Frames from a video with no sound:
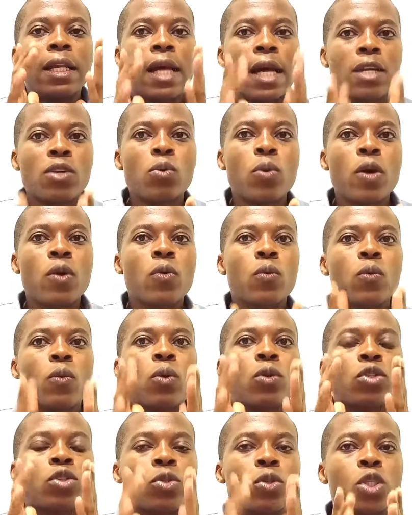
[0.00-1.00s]
That one
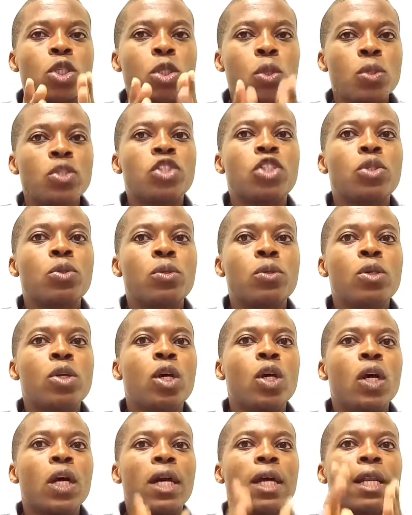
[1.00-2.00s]
also shows you
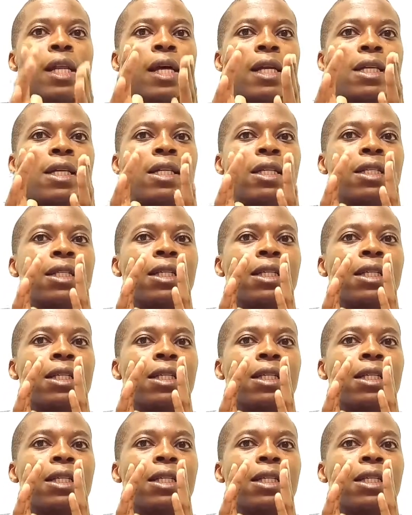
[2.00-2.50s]
that